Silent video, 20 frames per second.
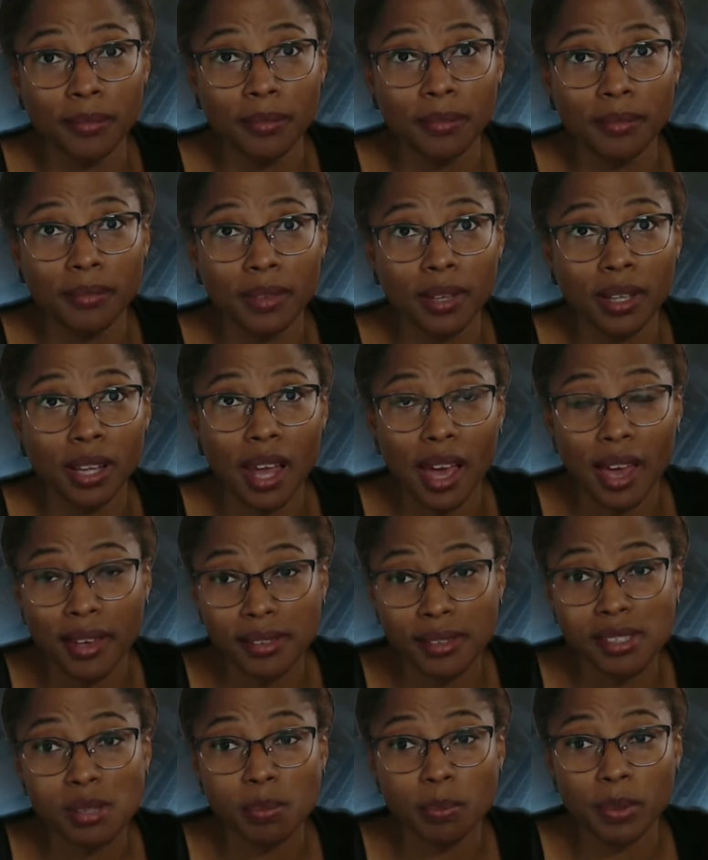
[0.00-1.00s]

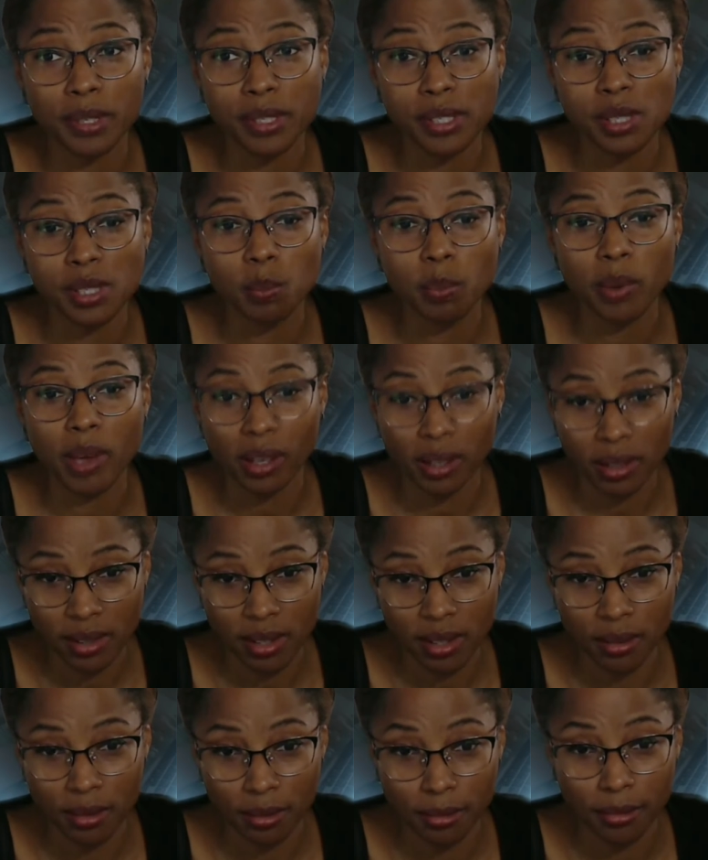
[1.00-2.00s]
client's
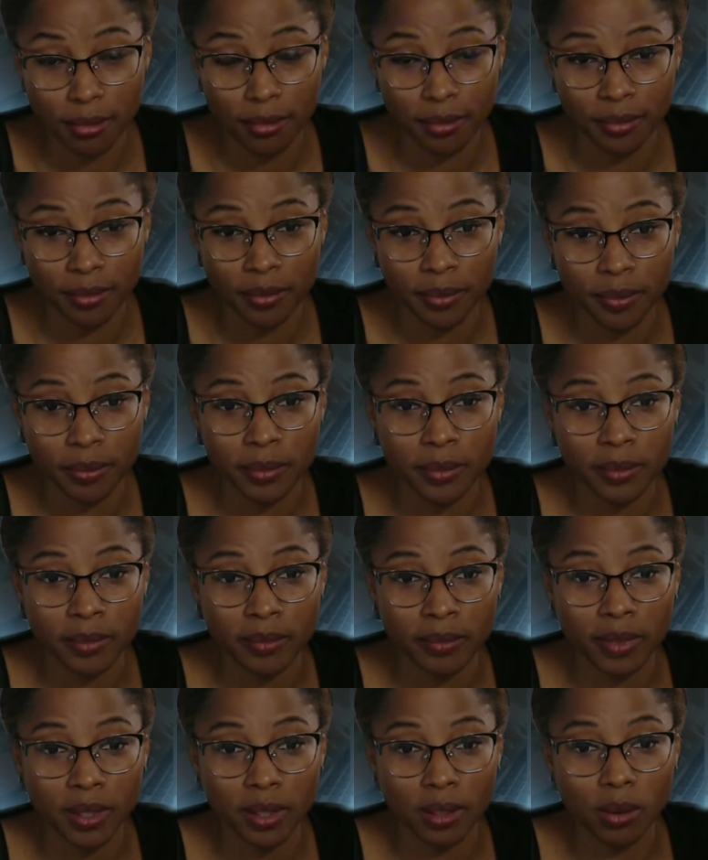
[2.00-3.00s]
perspective
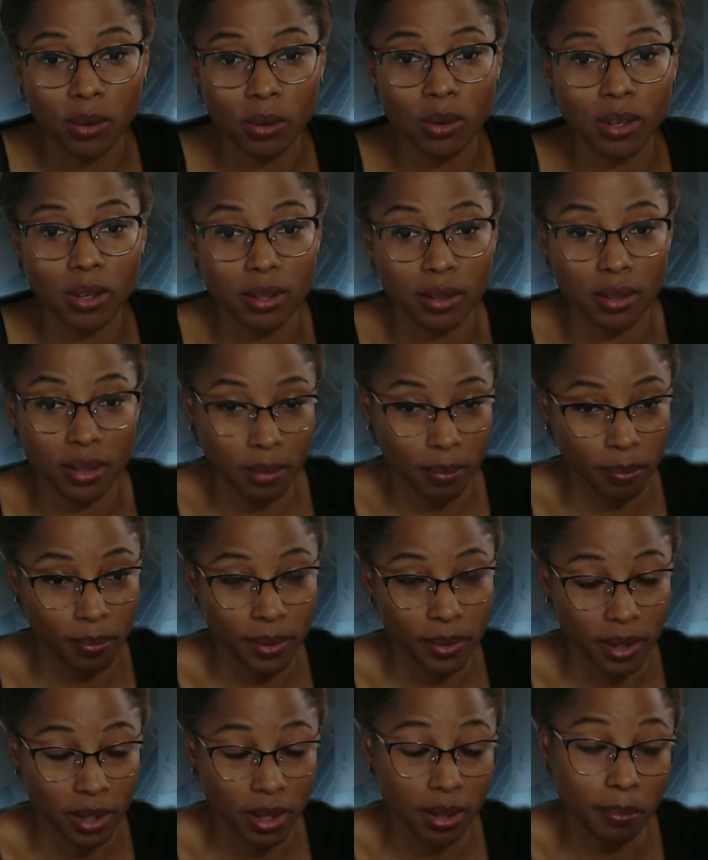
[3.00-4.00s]
or
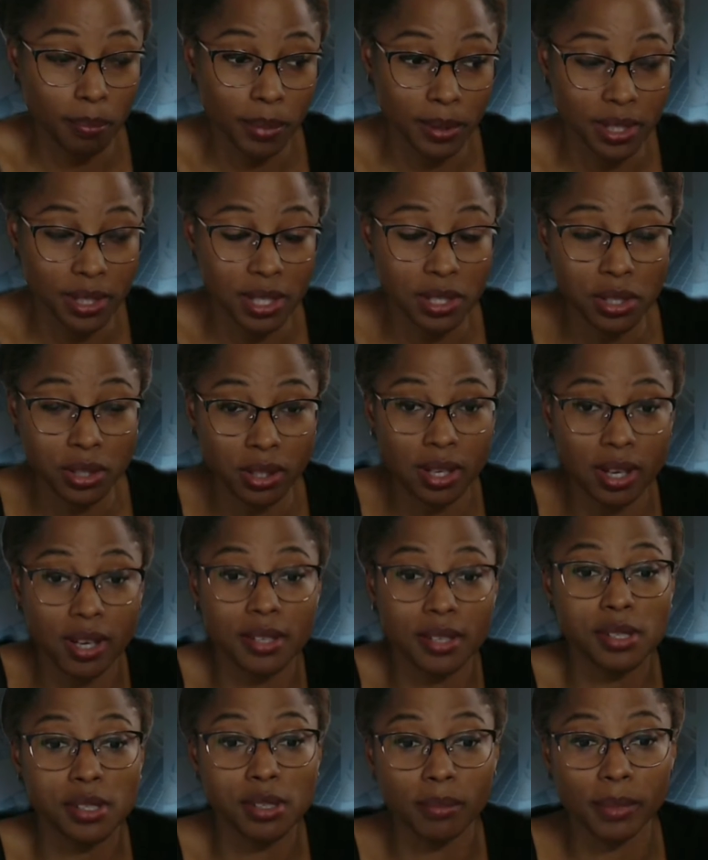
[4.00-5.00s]
a potential
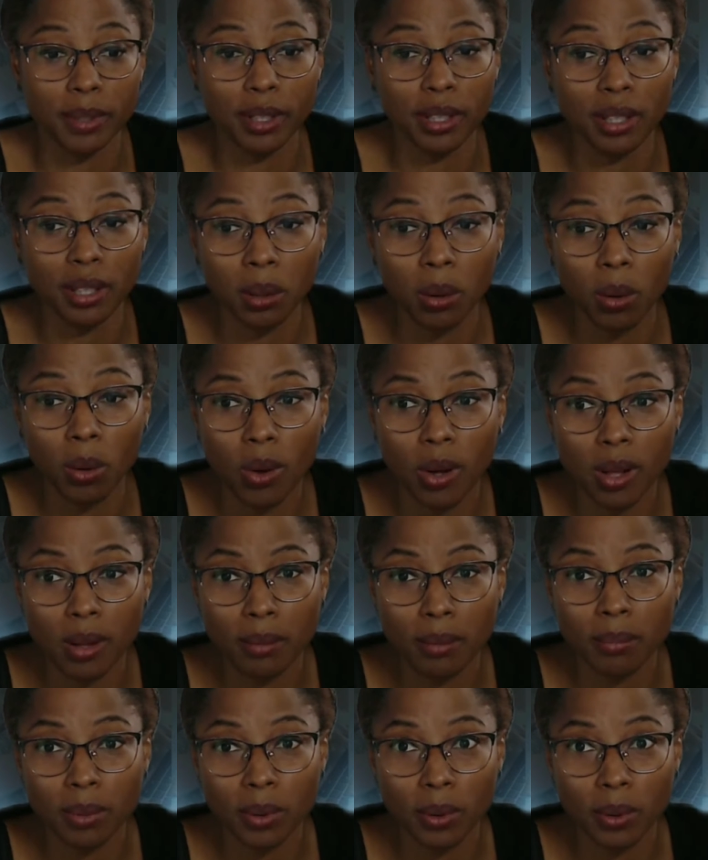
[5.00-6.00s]
customer, it all
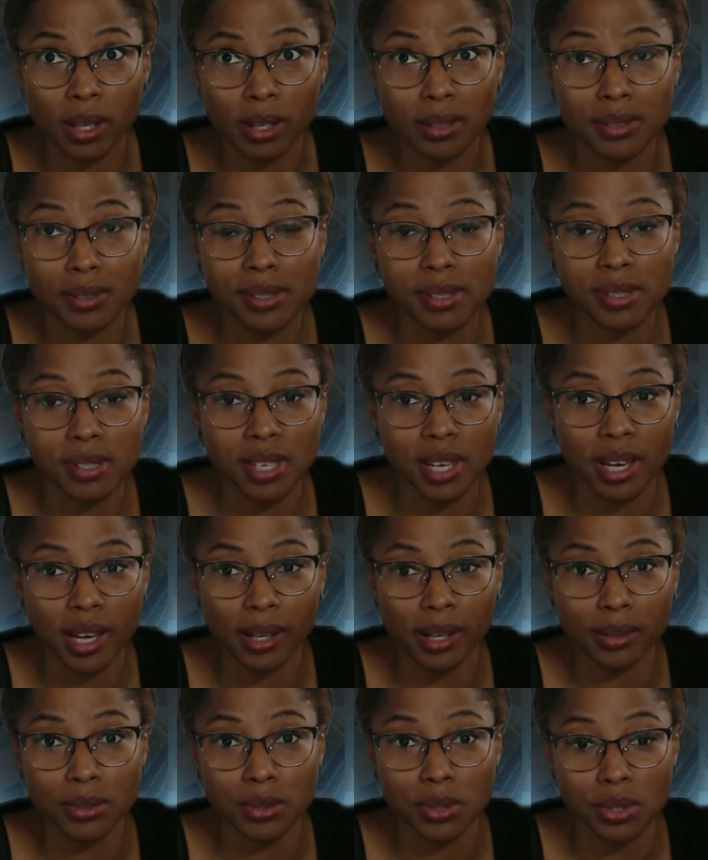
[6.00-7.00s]
boils
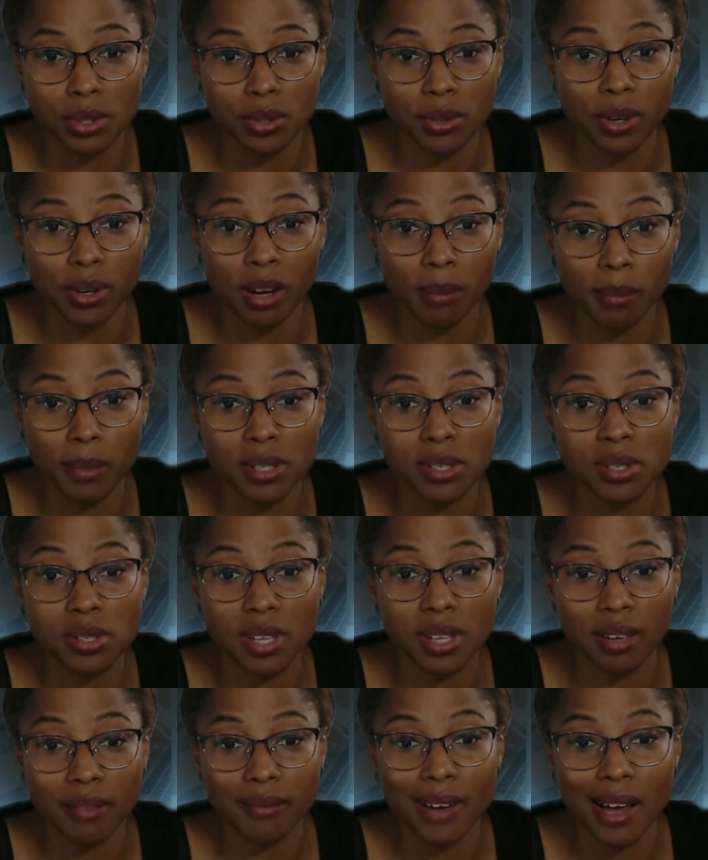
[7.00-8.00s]
down to how much
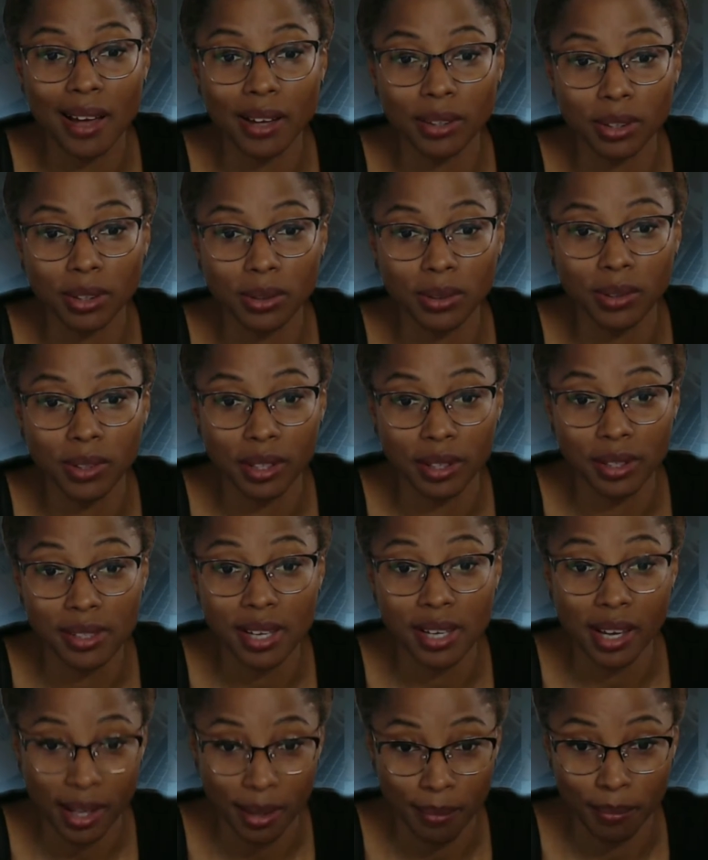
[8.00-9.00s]
they value their
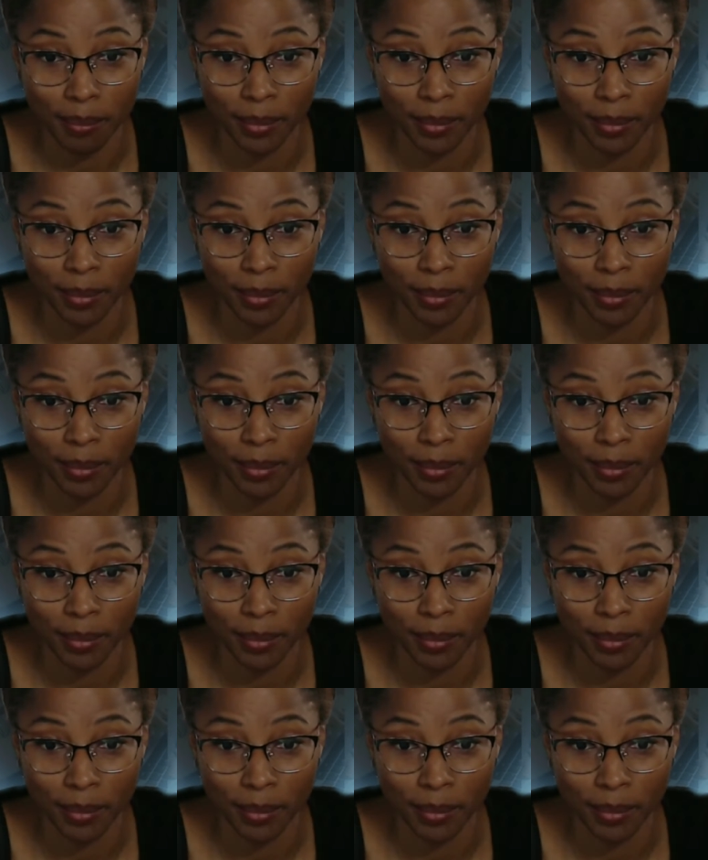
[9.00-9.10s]
time.